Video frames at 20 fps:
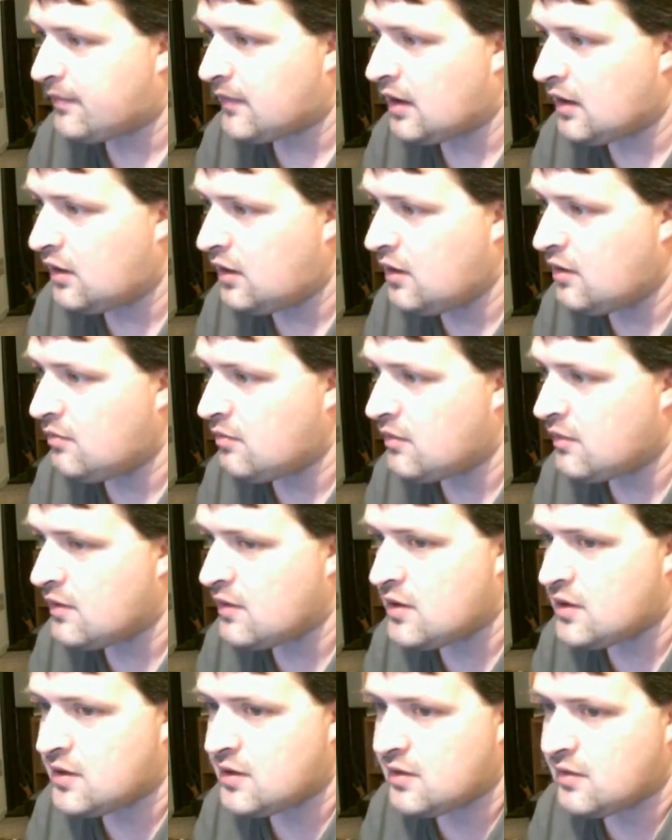
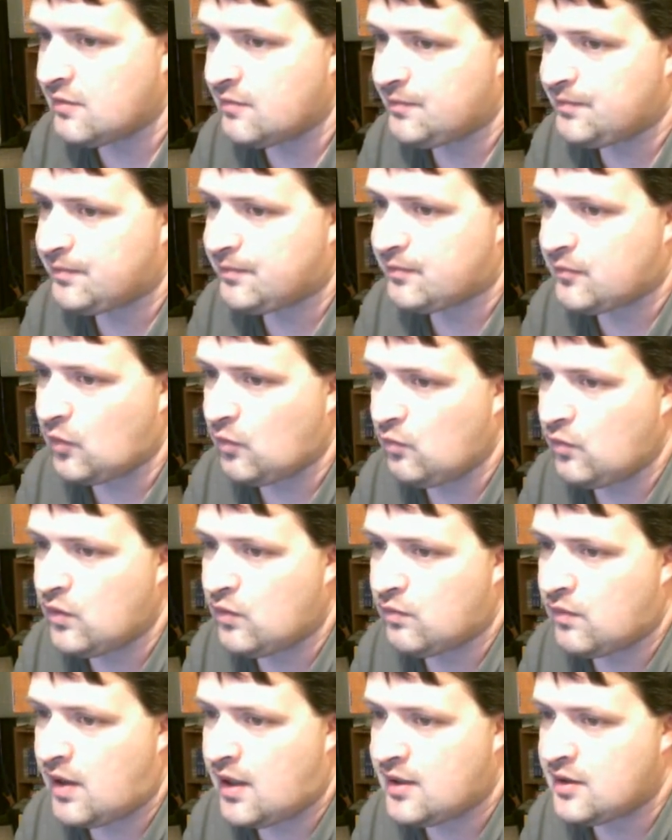humorist Will
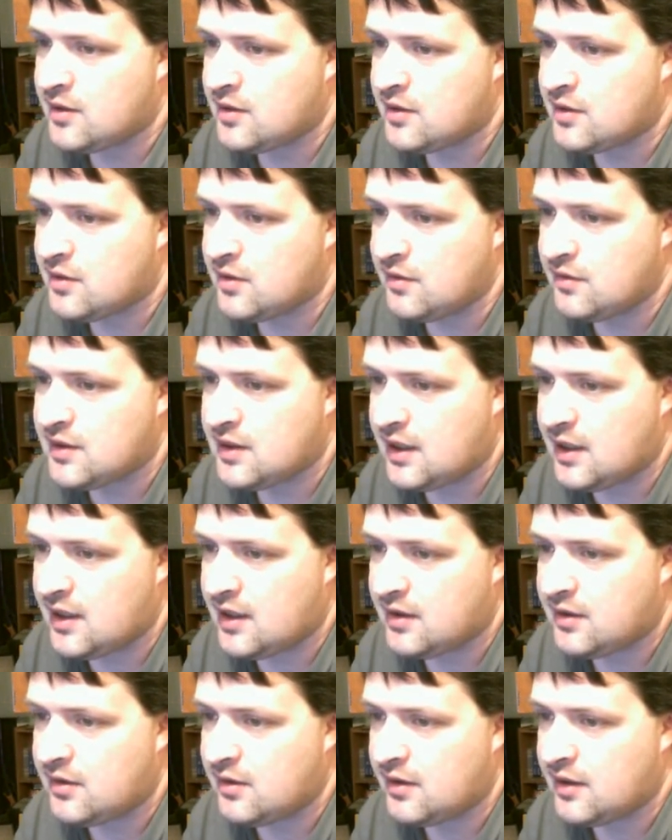Rogers, who
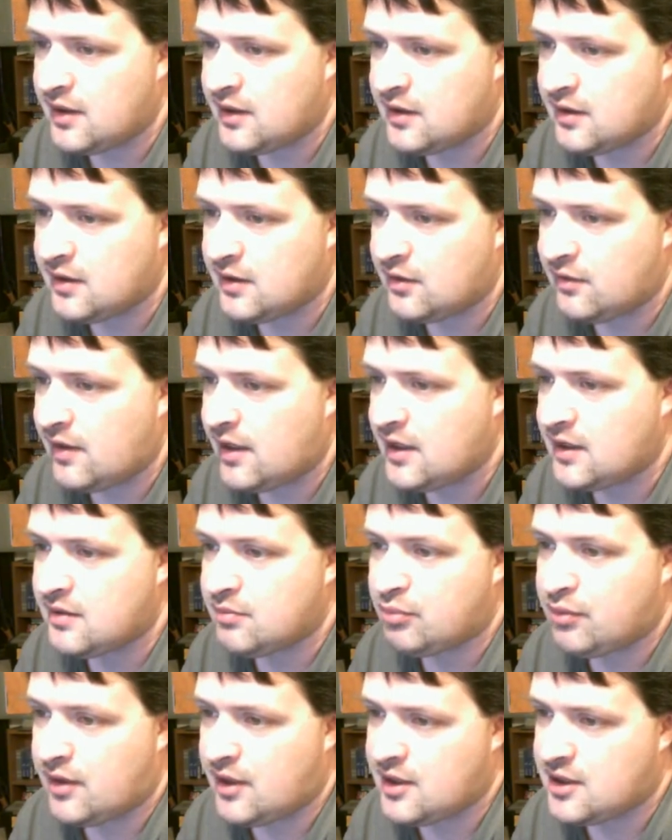said during the Great
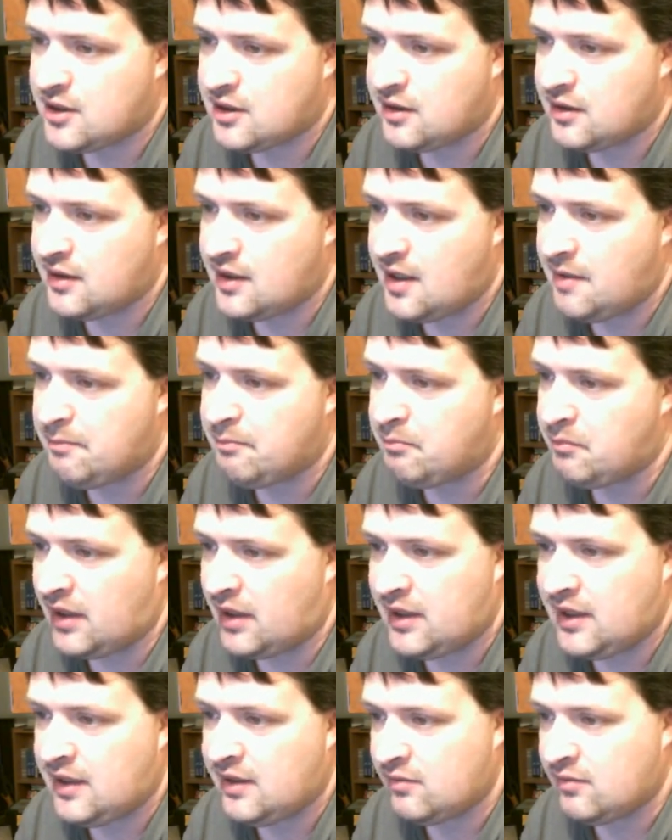Depression that
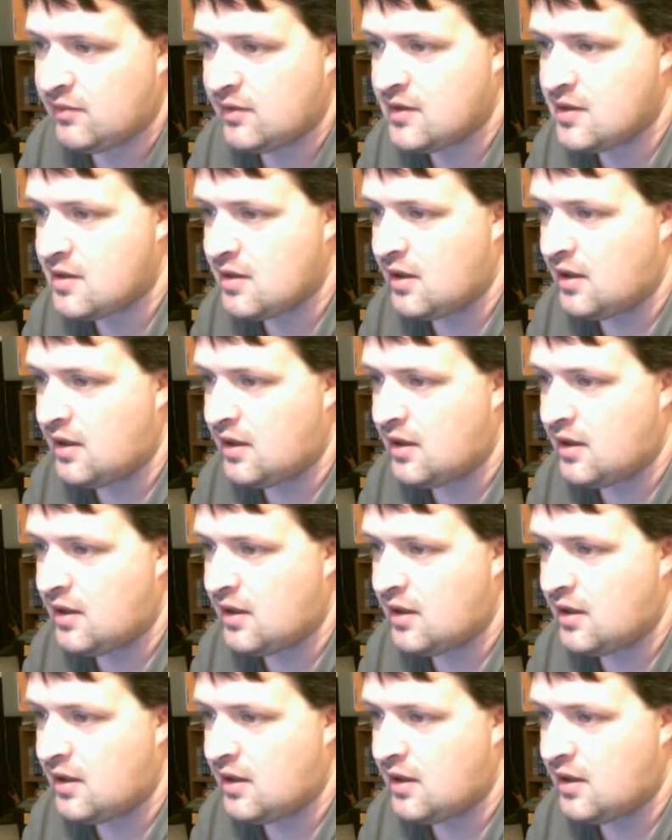money was